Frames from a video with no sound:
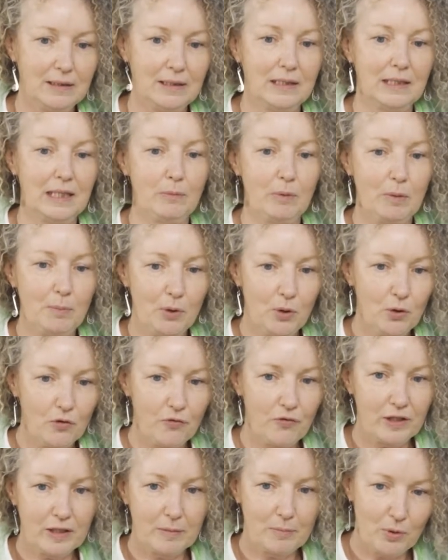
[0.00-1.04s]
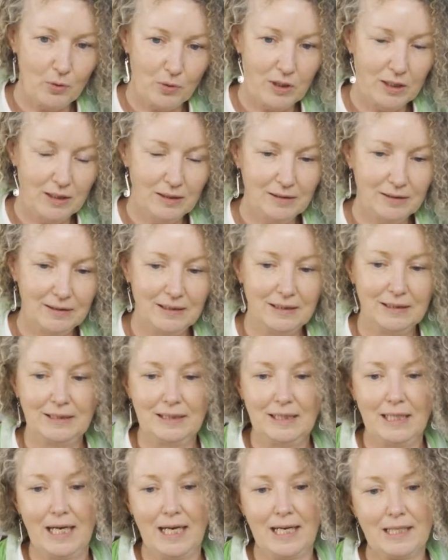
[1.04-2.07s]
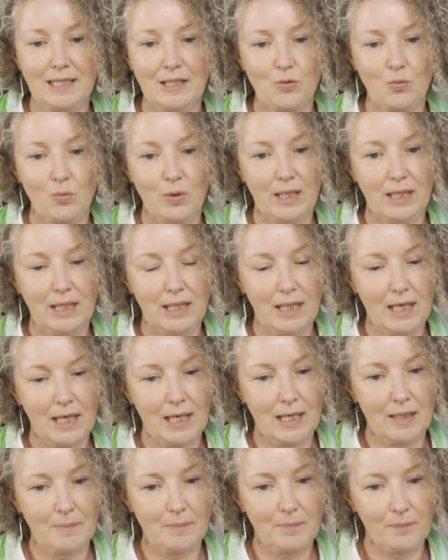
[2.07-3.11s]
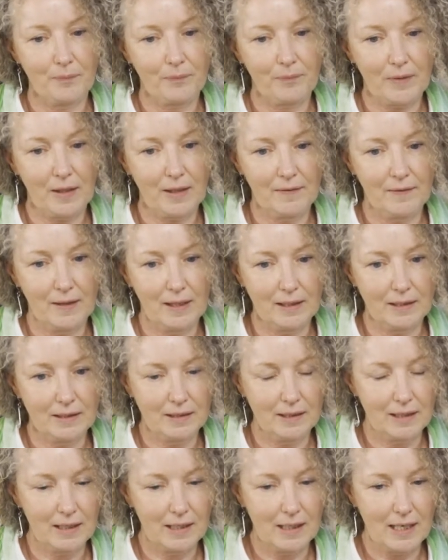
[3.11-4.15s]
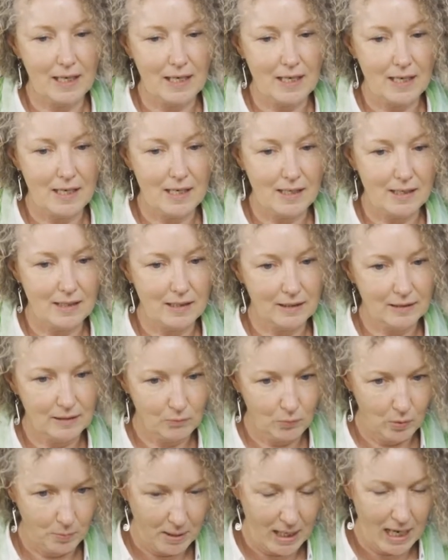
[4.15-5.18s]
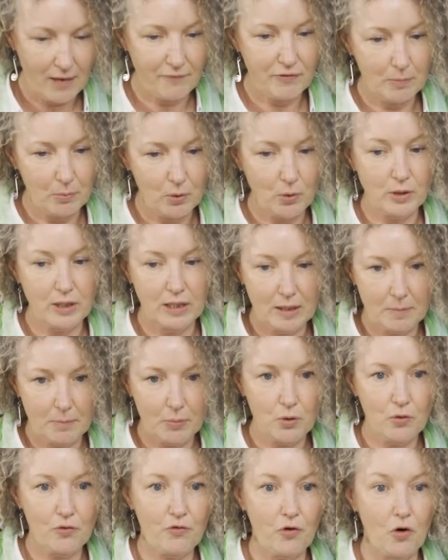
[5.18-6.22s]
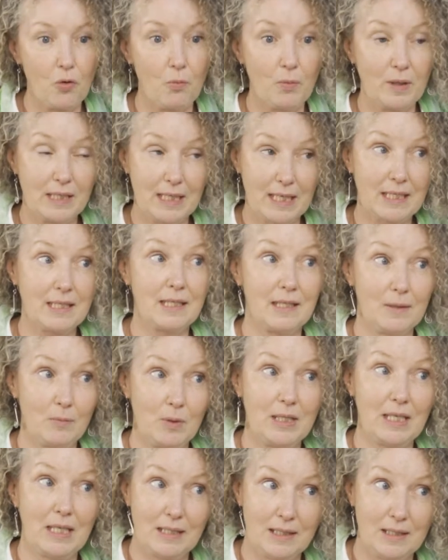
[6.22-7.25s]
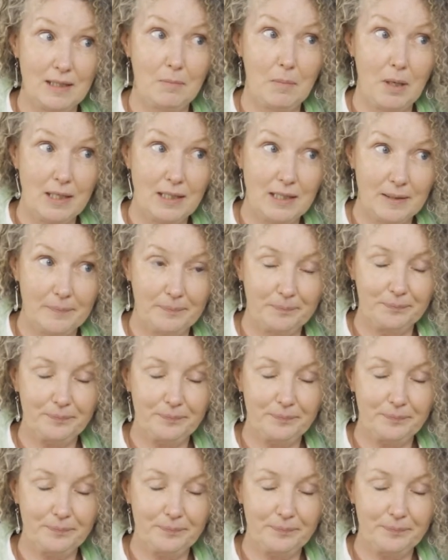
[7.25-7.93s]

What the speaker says: Then we purify the protein, and we then, when we have the protein in a pure form, we test it, and we test it in mice.